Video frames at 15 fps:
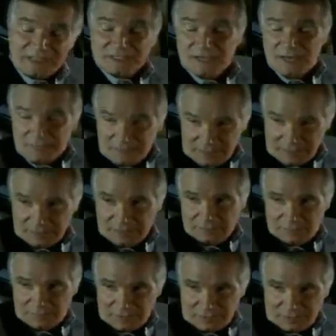That's
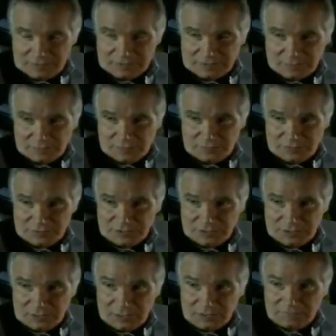nothing compared to the
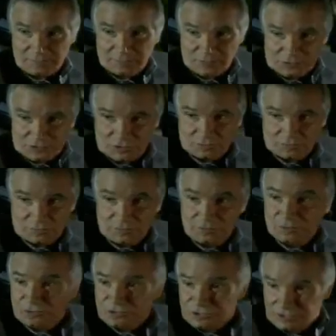support you're going to get from your
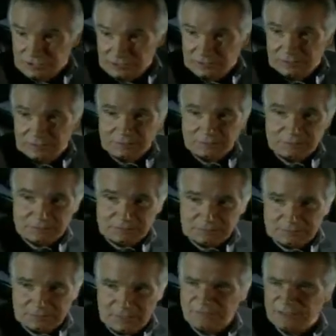children. You'll see.
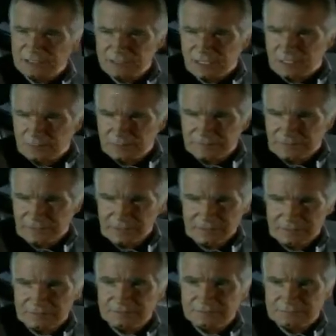Everything's going to be
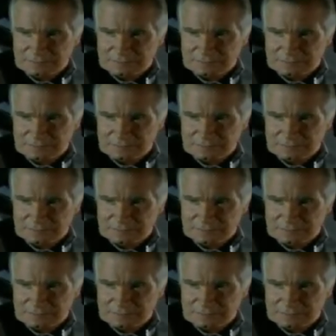fine.